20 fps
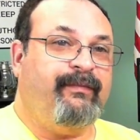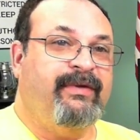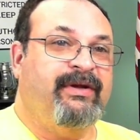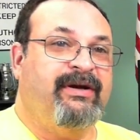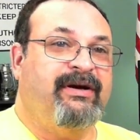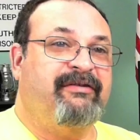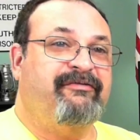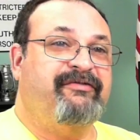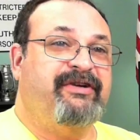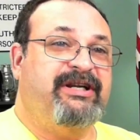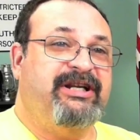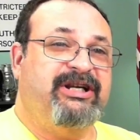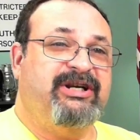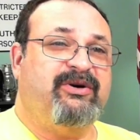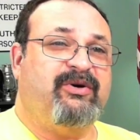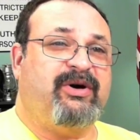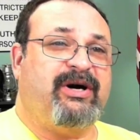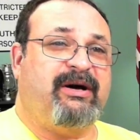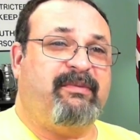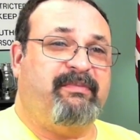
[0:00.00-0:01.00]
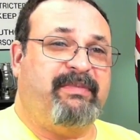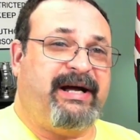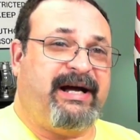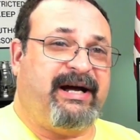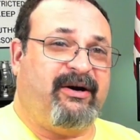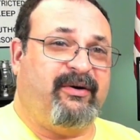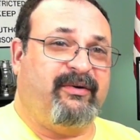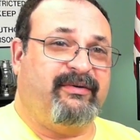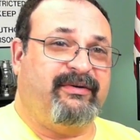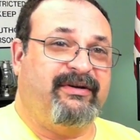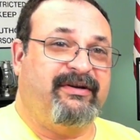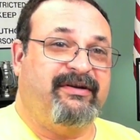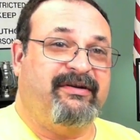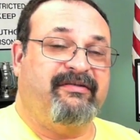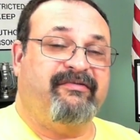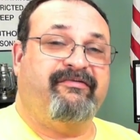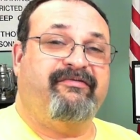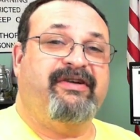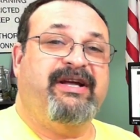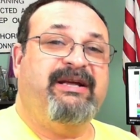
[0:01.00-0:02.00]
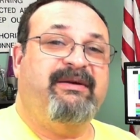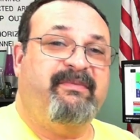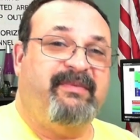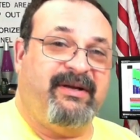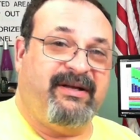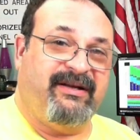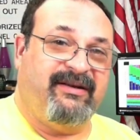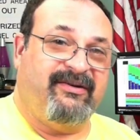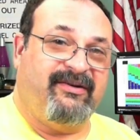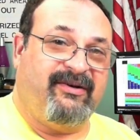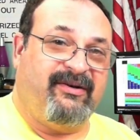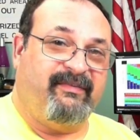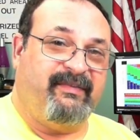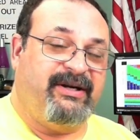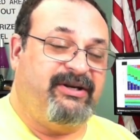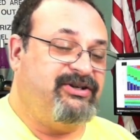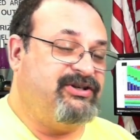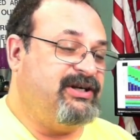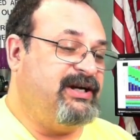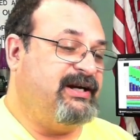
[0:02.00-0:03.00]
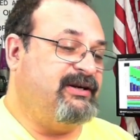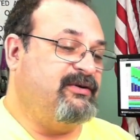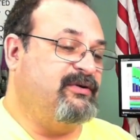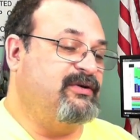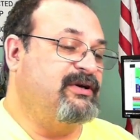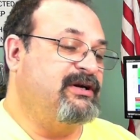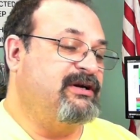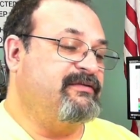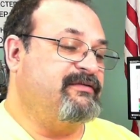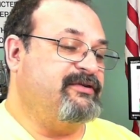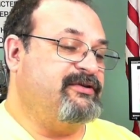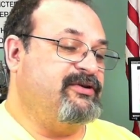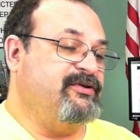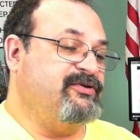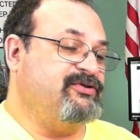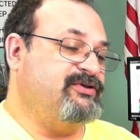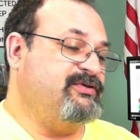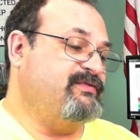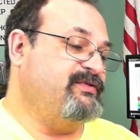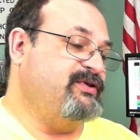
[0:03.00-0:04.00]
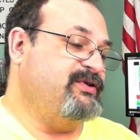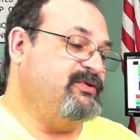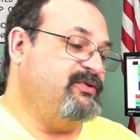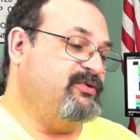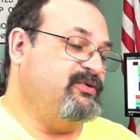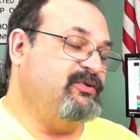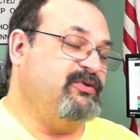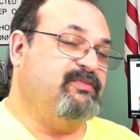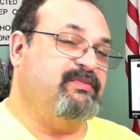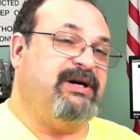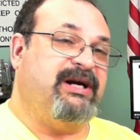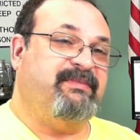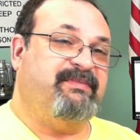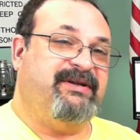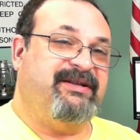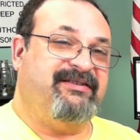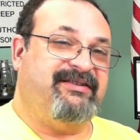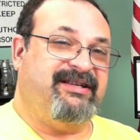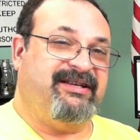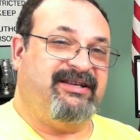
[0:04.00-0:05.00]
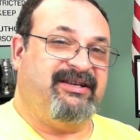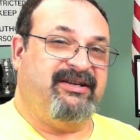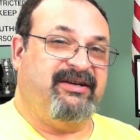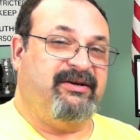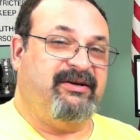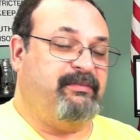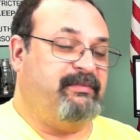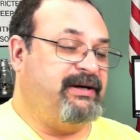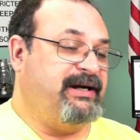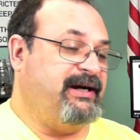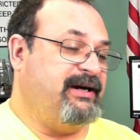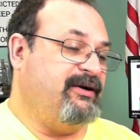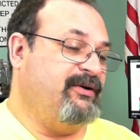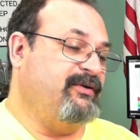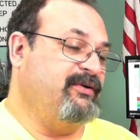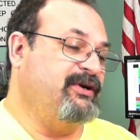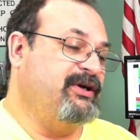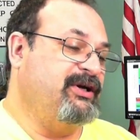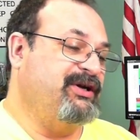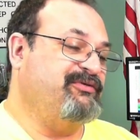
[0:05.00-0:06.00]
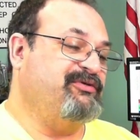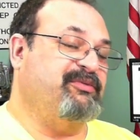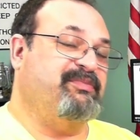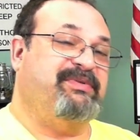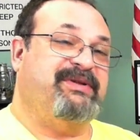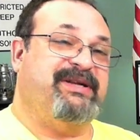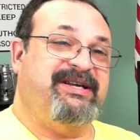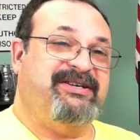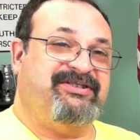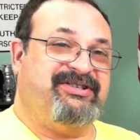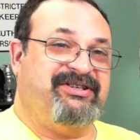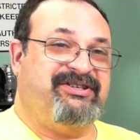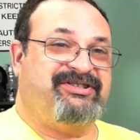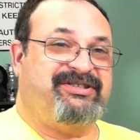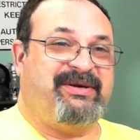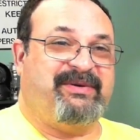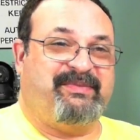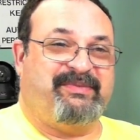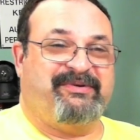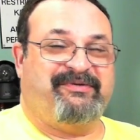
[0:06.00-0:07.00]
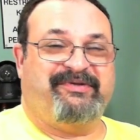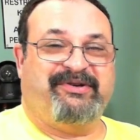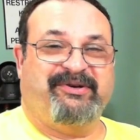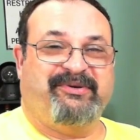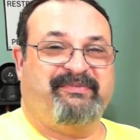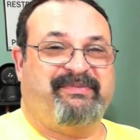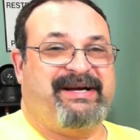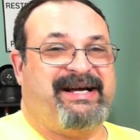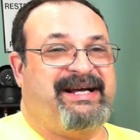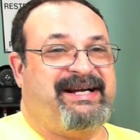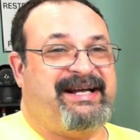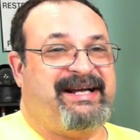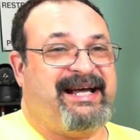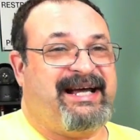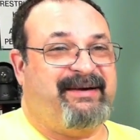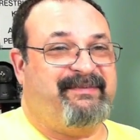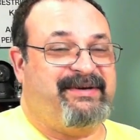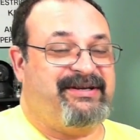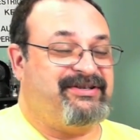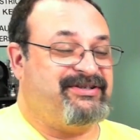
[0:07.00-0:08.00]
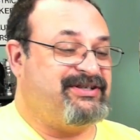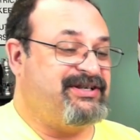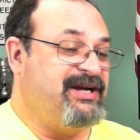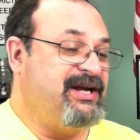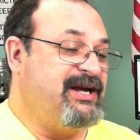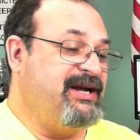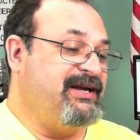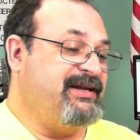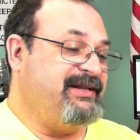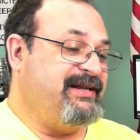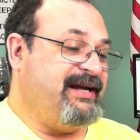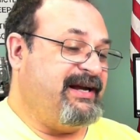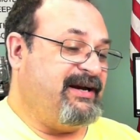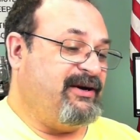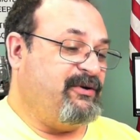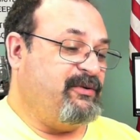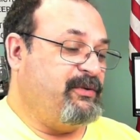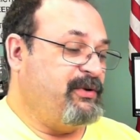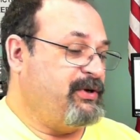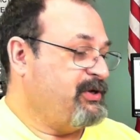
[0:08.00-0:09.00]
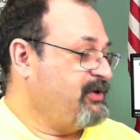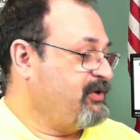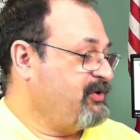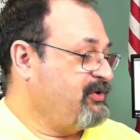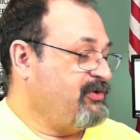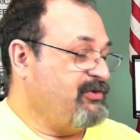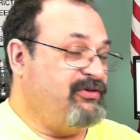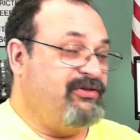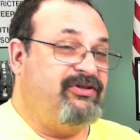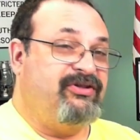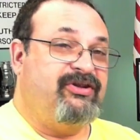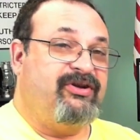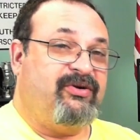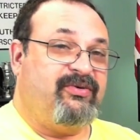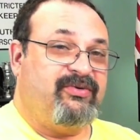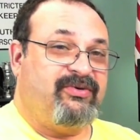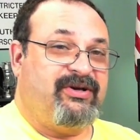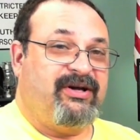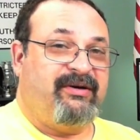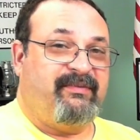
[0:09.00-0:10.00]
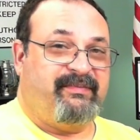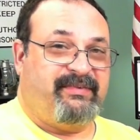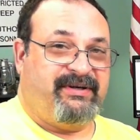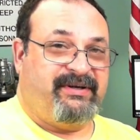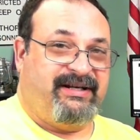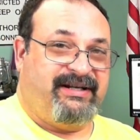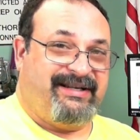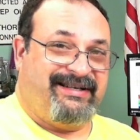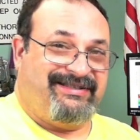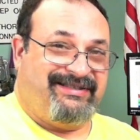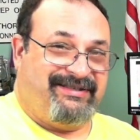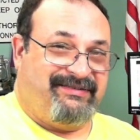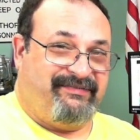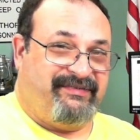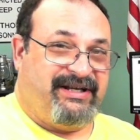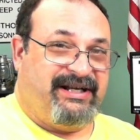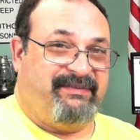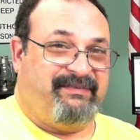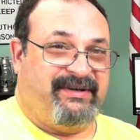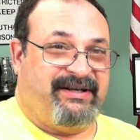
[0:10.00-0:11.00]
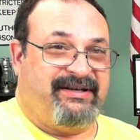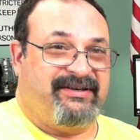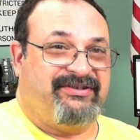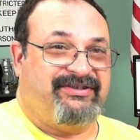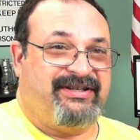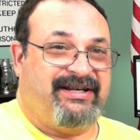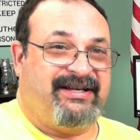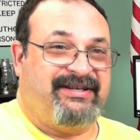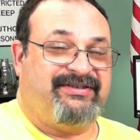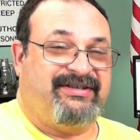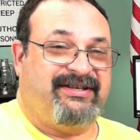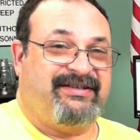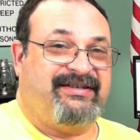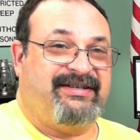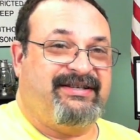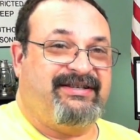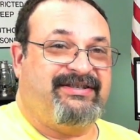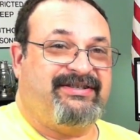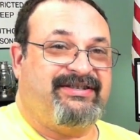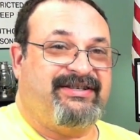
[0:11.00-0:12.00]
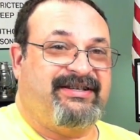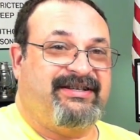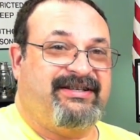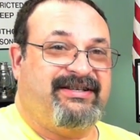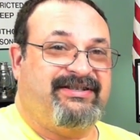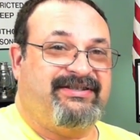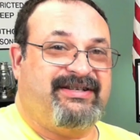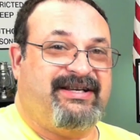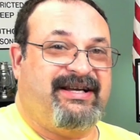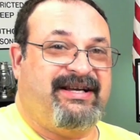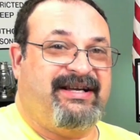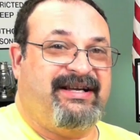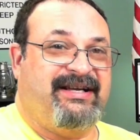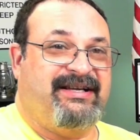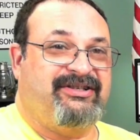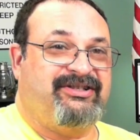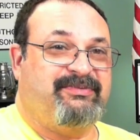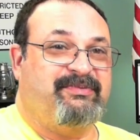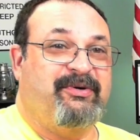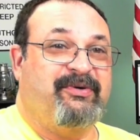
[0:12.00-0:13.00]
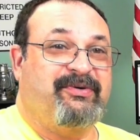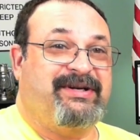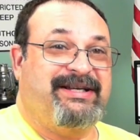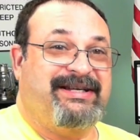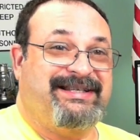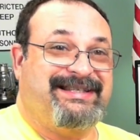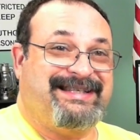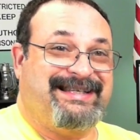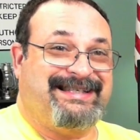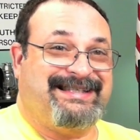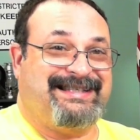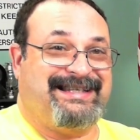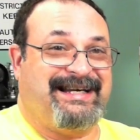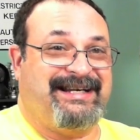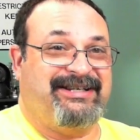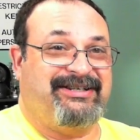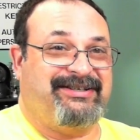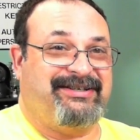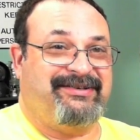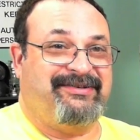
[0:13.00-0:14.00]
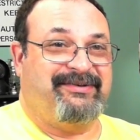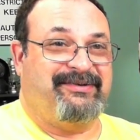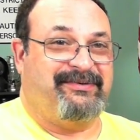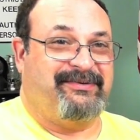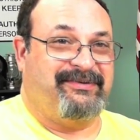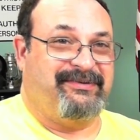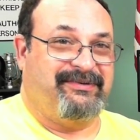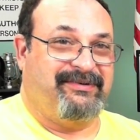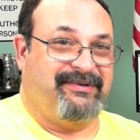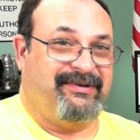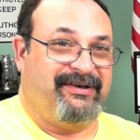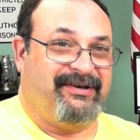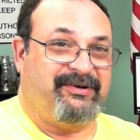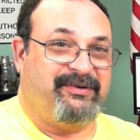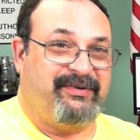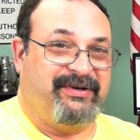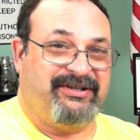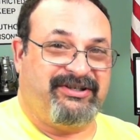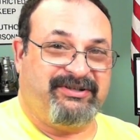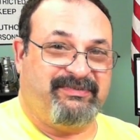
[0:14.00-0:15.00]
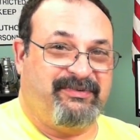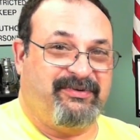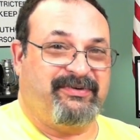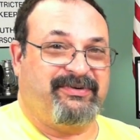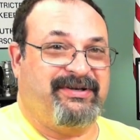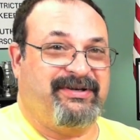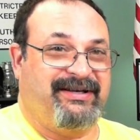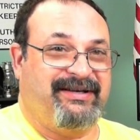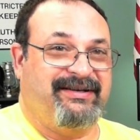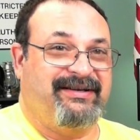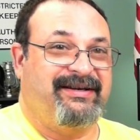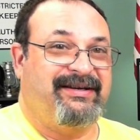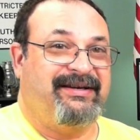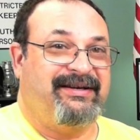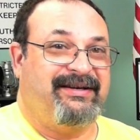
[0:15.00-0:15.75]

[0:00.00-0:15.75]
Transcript: a video about vaping on my channel for those of you who might be thinking about replacing some of your bad habits. Now, no company that's in vaping says that this is a smoking cessation or a quit smoking